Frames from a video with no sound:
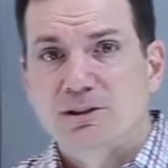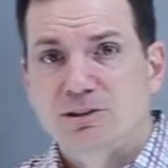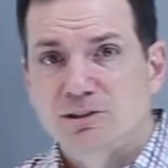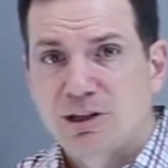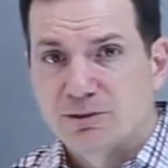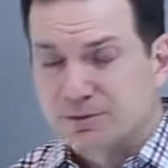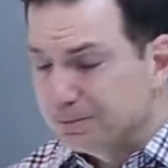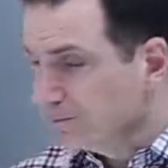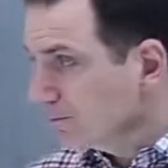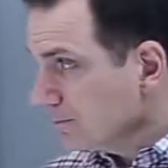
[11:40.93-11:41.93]
yourself
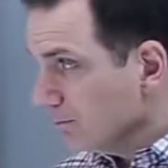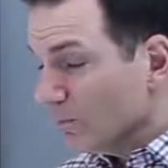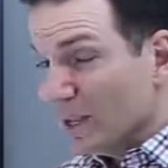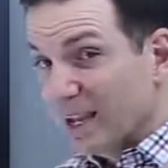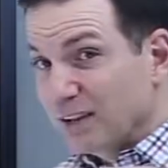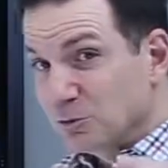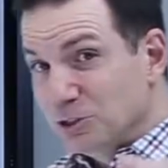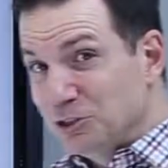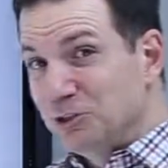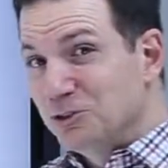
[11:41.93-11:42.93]
and
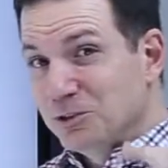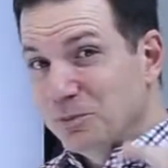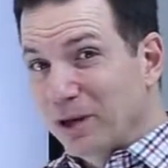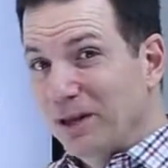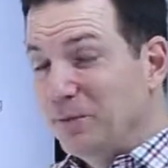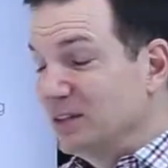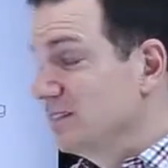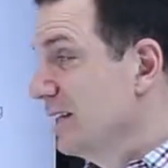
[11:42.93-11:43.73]
reduce your payments.